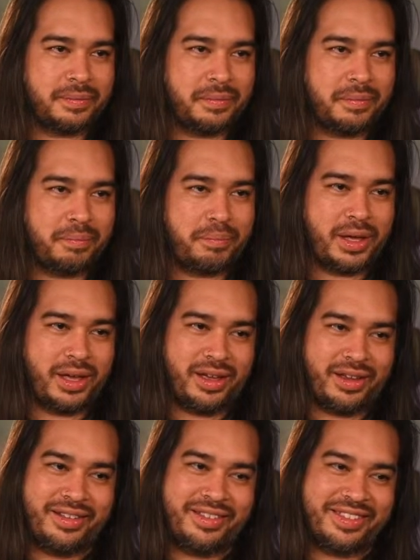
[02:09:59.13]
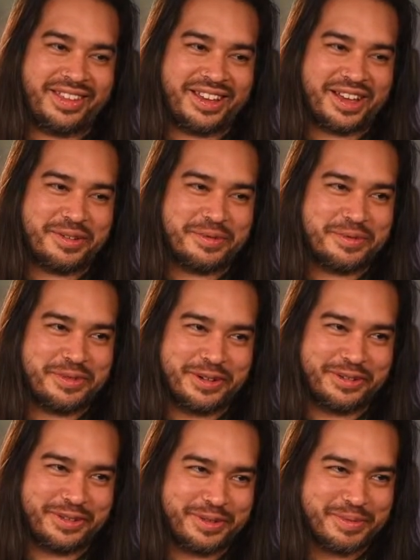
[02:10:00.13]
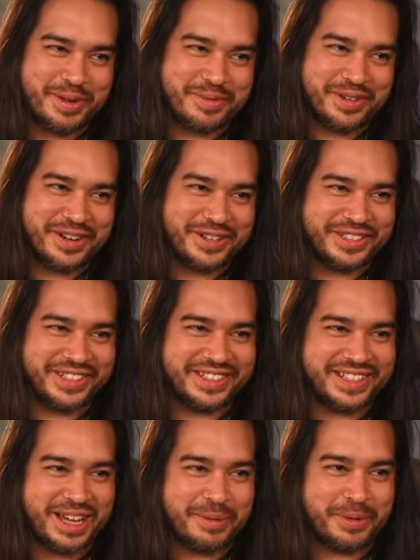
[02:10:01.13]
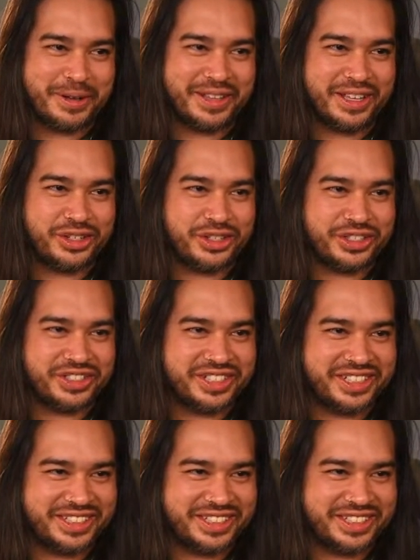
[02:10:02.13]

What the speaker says: Man, you think I'm remember how to type all that junk?